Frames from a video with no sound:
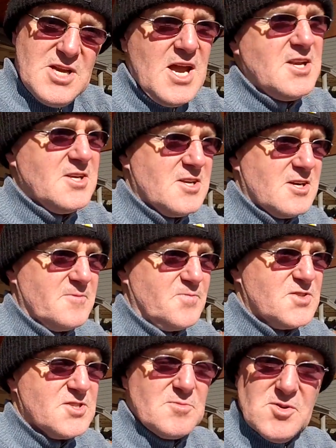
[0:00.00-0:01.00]
Canada,
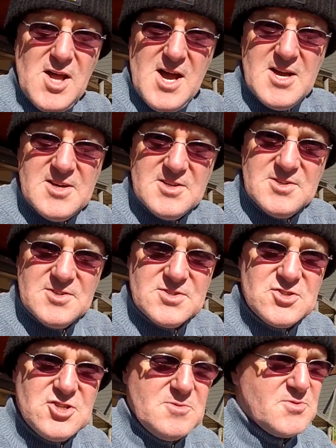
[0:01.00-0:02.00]
some
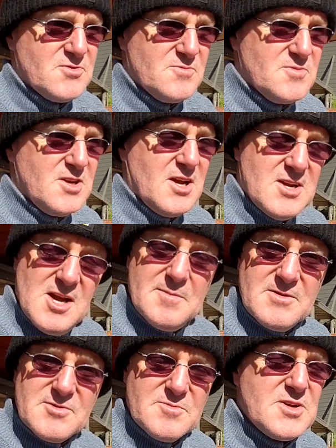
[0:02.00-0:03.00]
Lay's chips
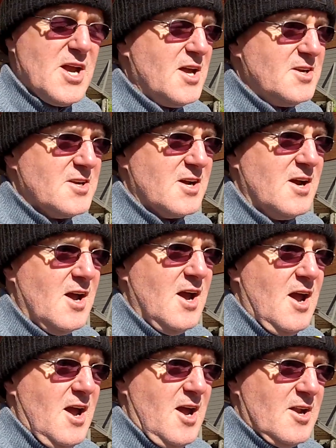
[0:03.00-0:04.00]
coming from Canada,
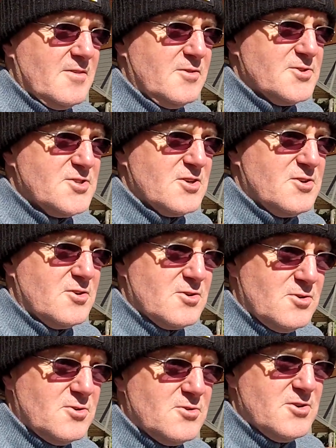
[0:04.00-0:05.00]
and I've also got
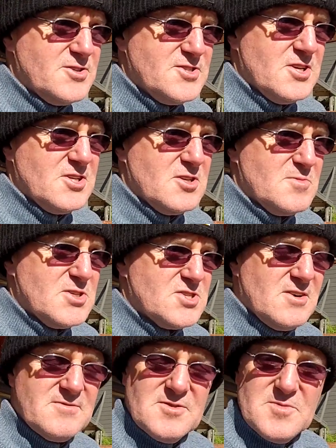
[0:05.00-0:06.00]
Corey sending me
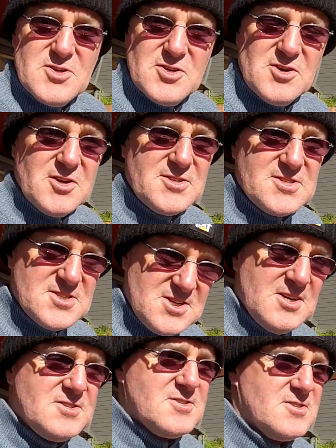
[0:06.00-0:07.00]
stuff from the United
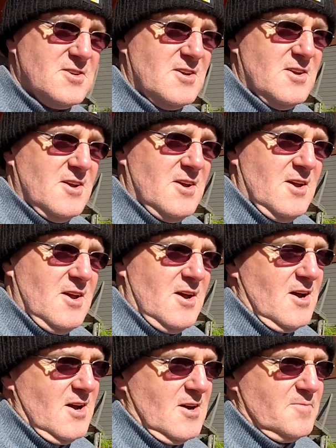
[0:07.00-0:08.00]
States.
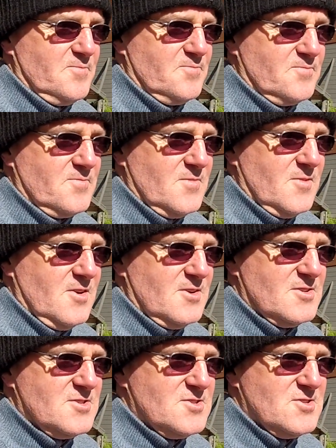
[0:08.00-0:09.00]

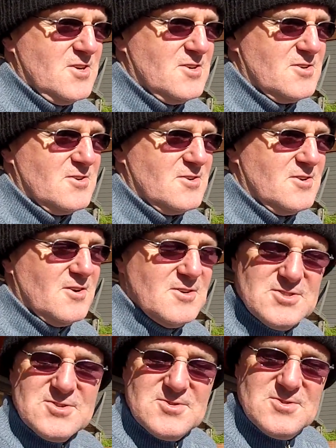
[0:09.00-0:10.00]
So
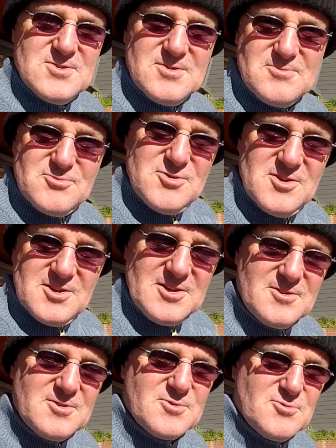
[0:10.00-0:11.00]
it's
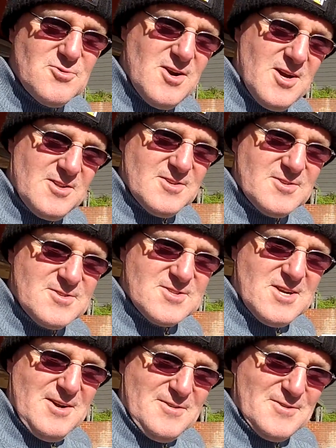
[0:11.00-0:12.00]
really great, the
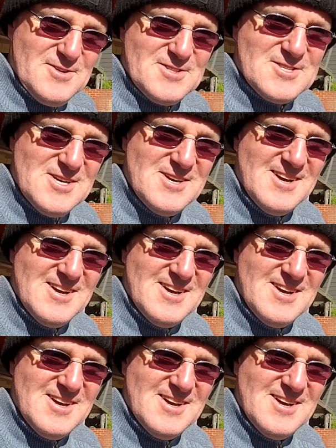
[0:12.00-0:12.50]
stuff that's